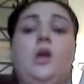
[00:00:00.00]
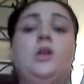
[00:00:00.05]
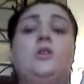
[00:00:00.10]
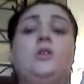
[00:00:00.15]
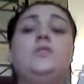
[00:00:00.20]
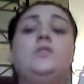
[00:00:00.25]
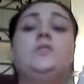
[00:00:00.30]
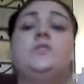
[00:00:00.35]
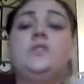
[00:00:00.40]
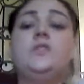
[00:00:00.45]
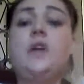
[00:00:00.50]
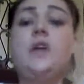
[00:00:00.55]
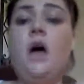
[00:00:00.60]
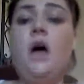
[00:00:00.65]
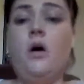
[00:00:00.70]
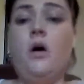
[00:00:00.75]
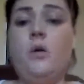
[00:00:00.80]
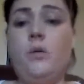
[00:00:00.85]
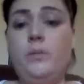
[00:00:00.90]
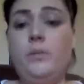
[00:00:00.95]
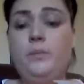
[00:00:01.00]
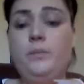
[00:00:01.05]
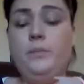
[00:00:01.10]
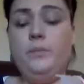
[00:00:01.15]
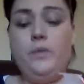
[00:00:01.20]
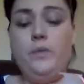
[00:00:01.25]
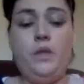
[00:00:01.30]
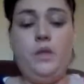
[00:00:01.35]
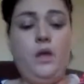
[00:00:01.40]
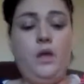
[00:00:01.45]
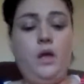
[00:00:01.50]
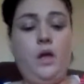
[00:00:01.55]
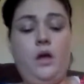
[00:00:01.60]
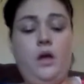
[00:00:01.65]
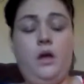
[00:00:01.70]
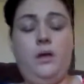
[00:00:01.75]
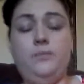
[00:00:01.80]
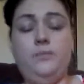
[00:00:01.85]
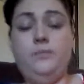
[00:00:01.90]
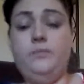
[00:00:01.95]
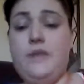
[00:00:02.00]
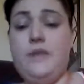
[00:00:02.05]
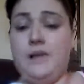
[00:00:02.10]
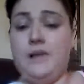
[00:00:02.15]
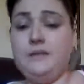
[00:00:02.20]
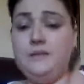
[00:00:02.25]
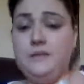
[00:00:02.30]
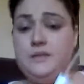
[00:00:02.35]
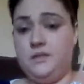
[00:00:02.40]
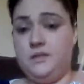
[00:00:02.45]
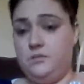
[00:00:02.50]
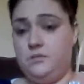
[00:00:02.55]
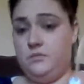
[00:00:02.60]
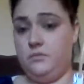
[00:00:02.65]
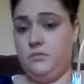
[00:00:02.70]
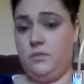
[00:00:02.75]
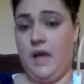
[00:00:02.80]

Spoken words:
So that's